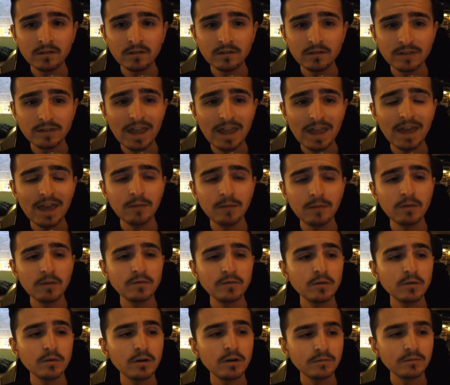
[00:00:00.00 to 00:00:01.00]
Damn, I
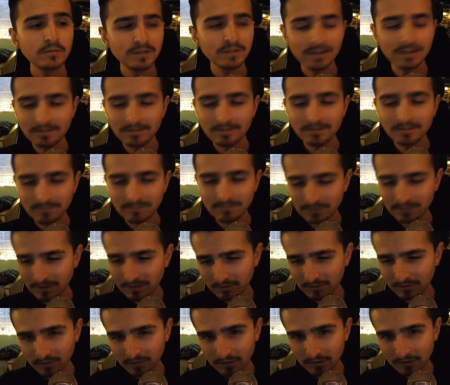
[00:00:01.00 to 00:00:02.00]
feel old. You know, that's
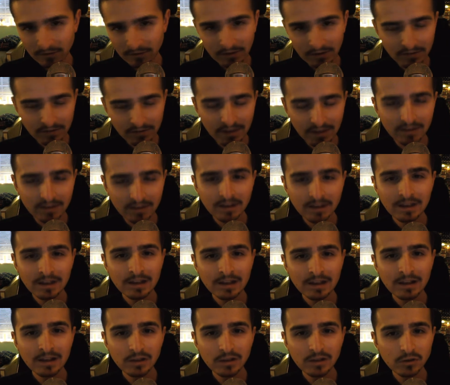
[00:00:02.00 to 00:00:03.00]
the first thing I said.
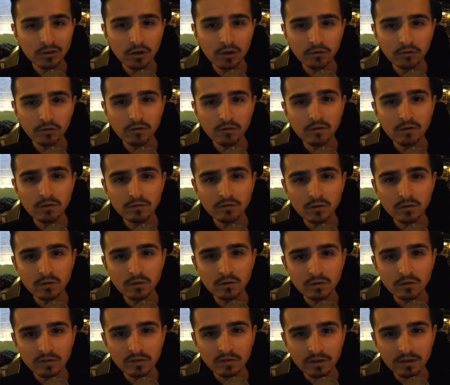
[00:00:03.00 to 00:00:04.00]
Not true, of
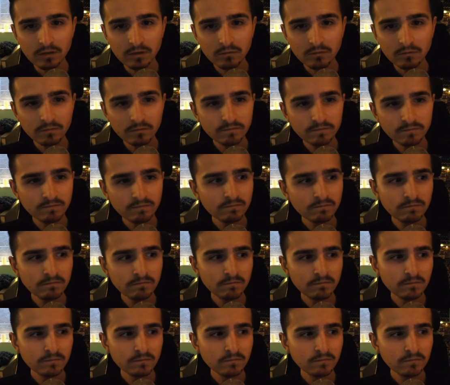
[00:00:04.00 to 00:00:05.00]
course, you know.
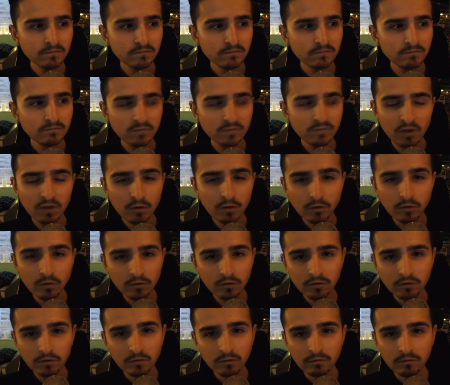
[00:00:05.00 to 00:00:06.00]
So not
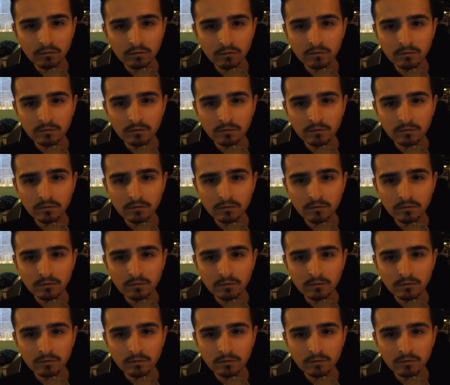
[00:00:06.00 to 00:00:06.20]
true.